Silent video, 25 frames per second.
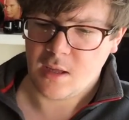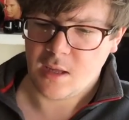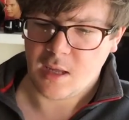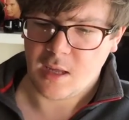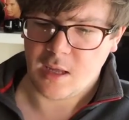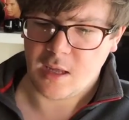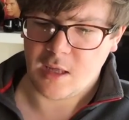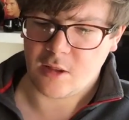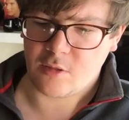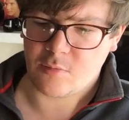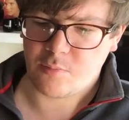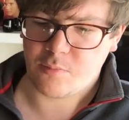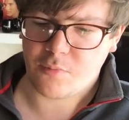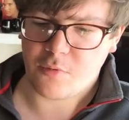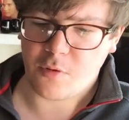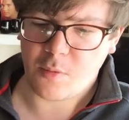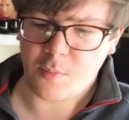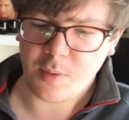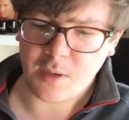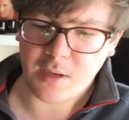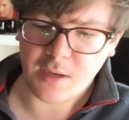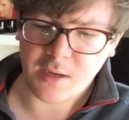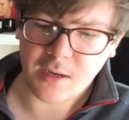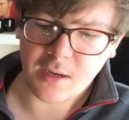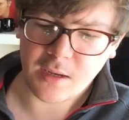it's
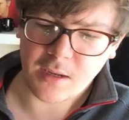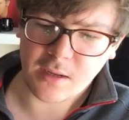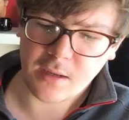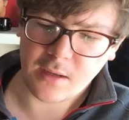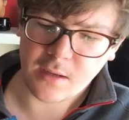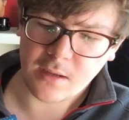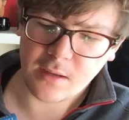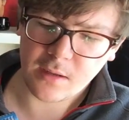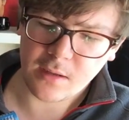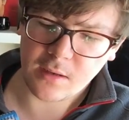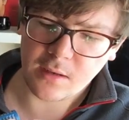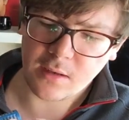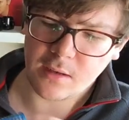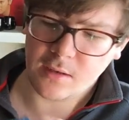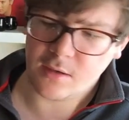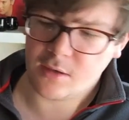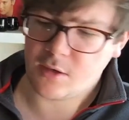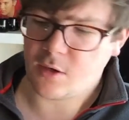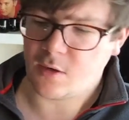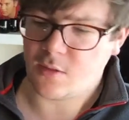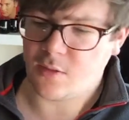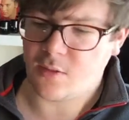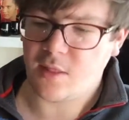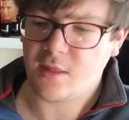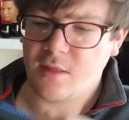probably, you
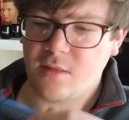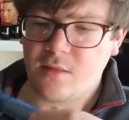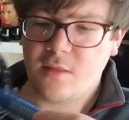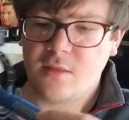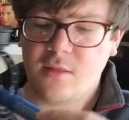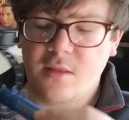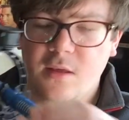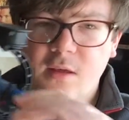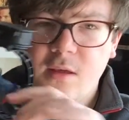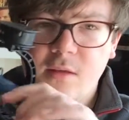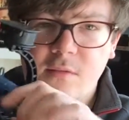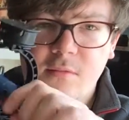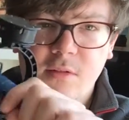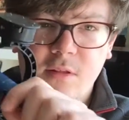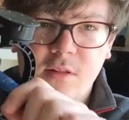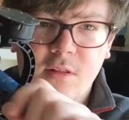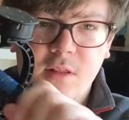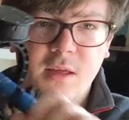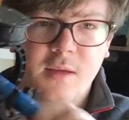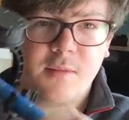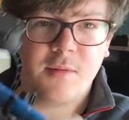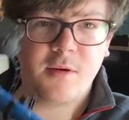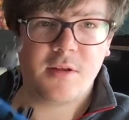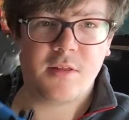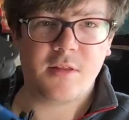know, the
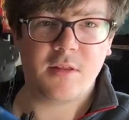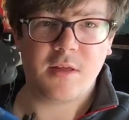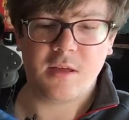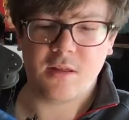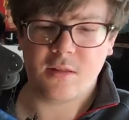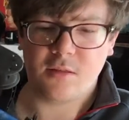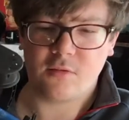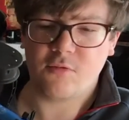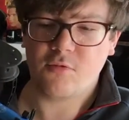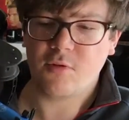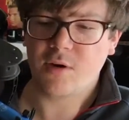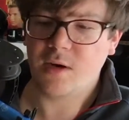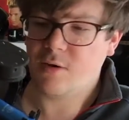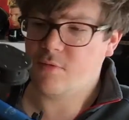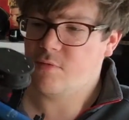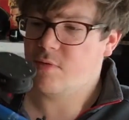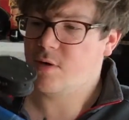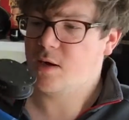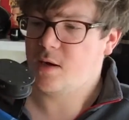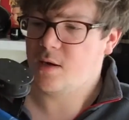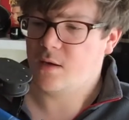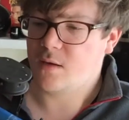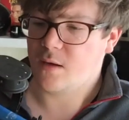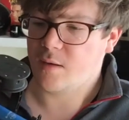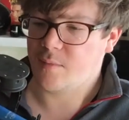CMIT is a
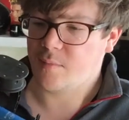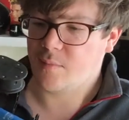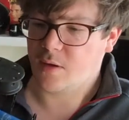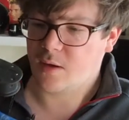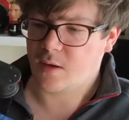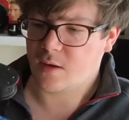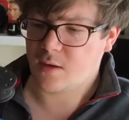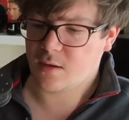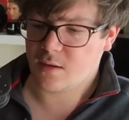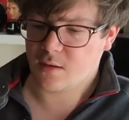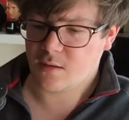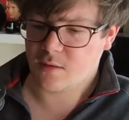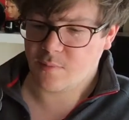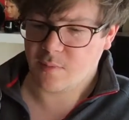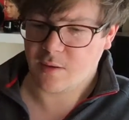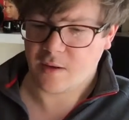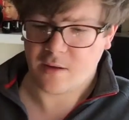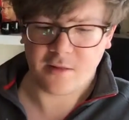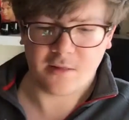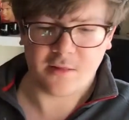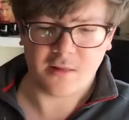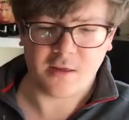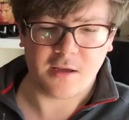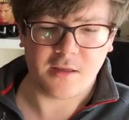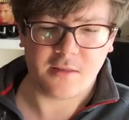really light mic. It's about
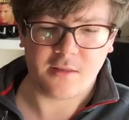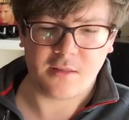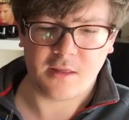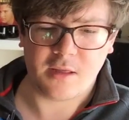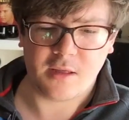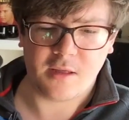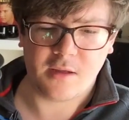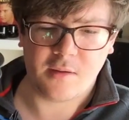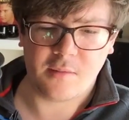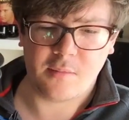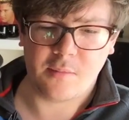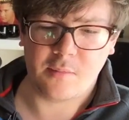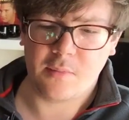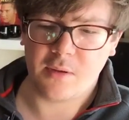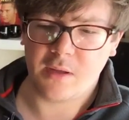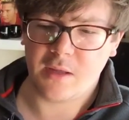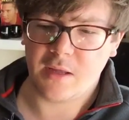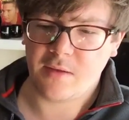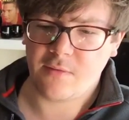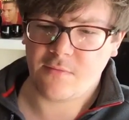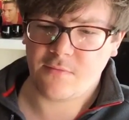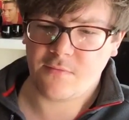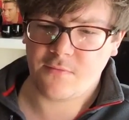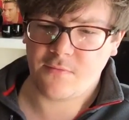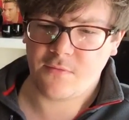as light as they come. But
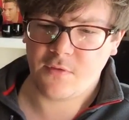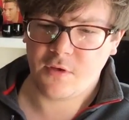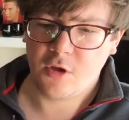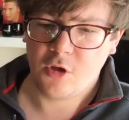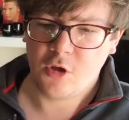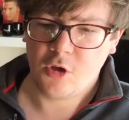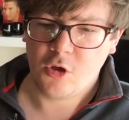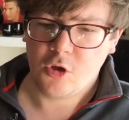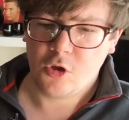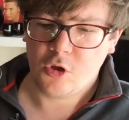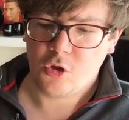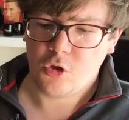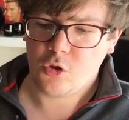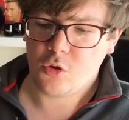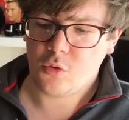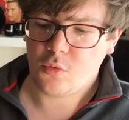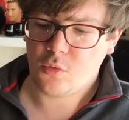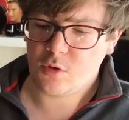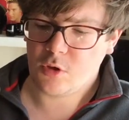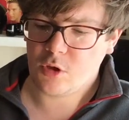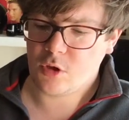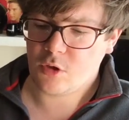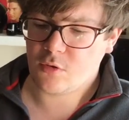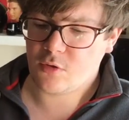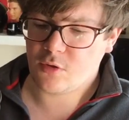if you
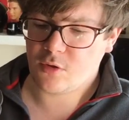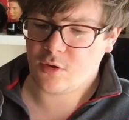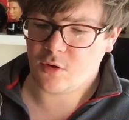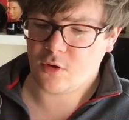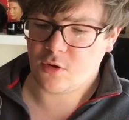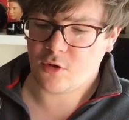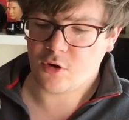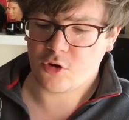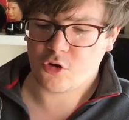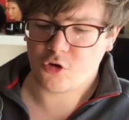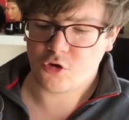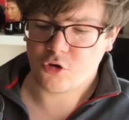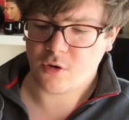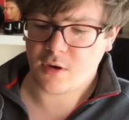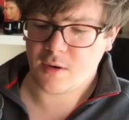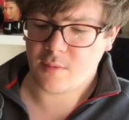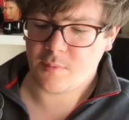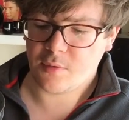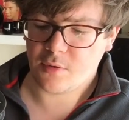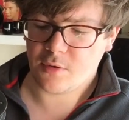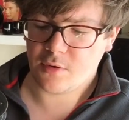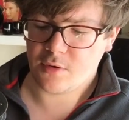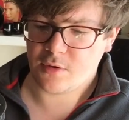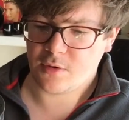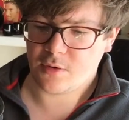were using it on a
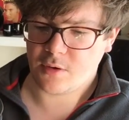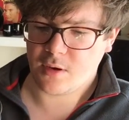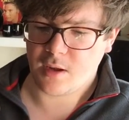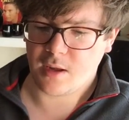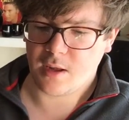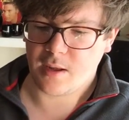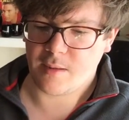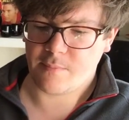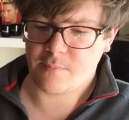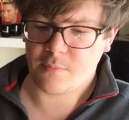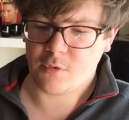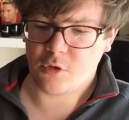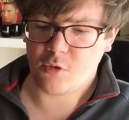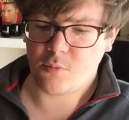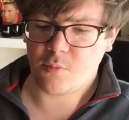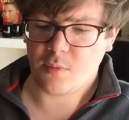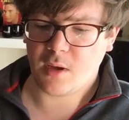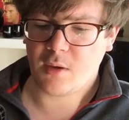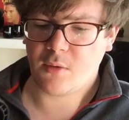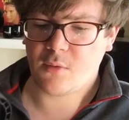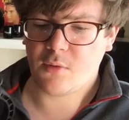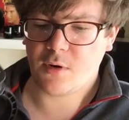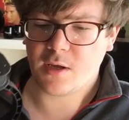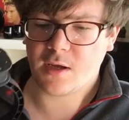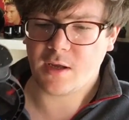tripod, you
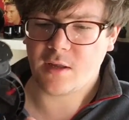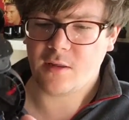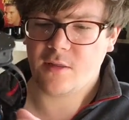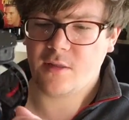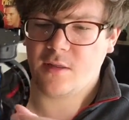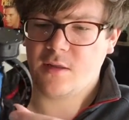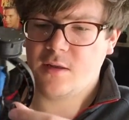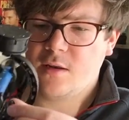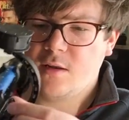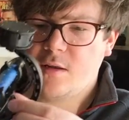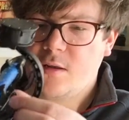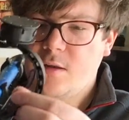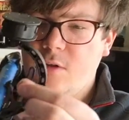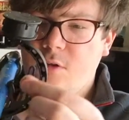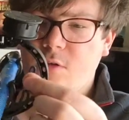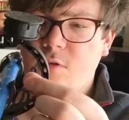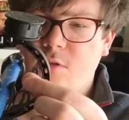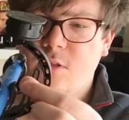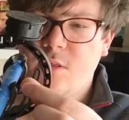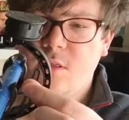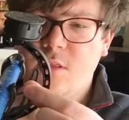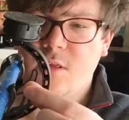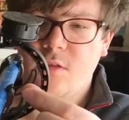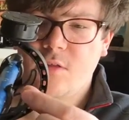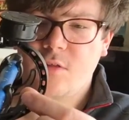might want to consider
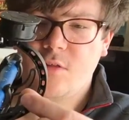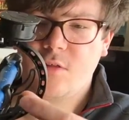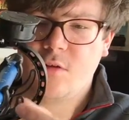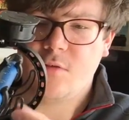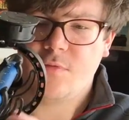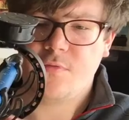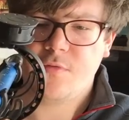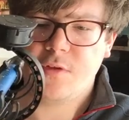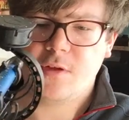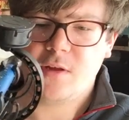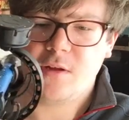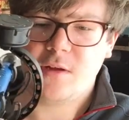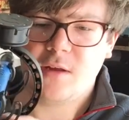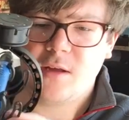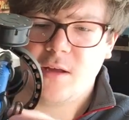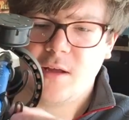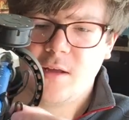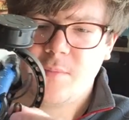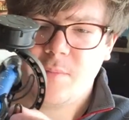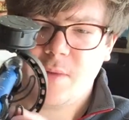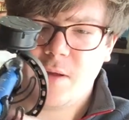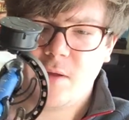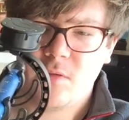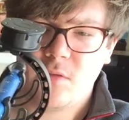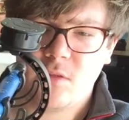using these softer
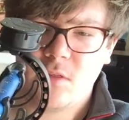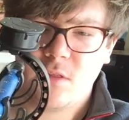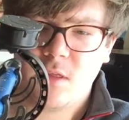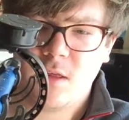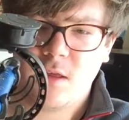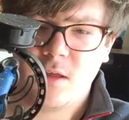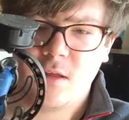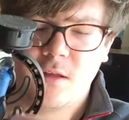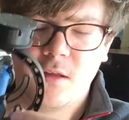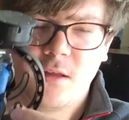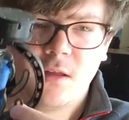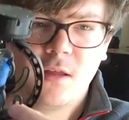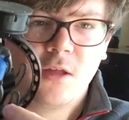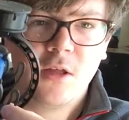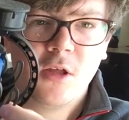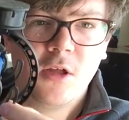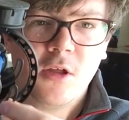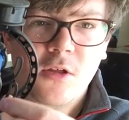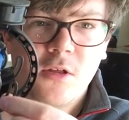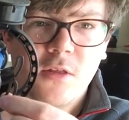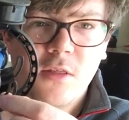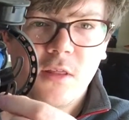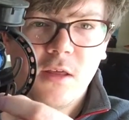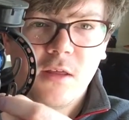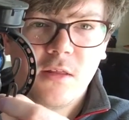lyre mounts here.
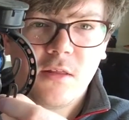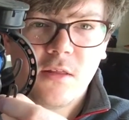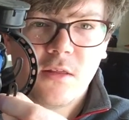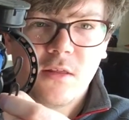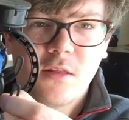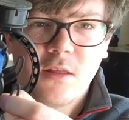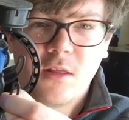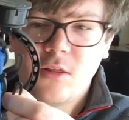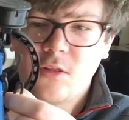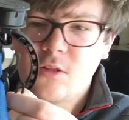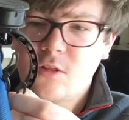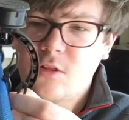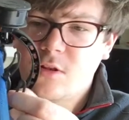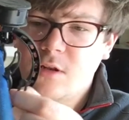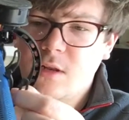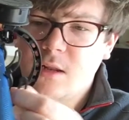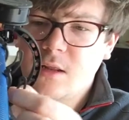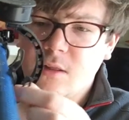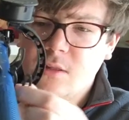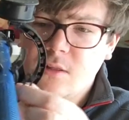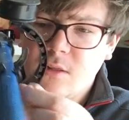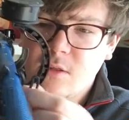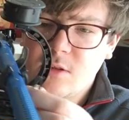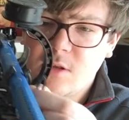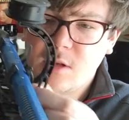These are
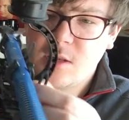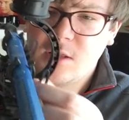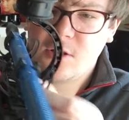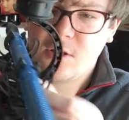essentially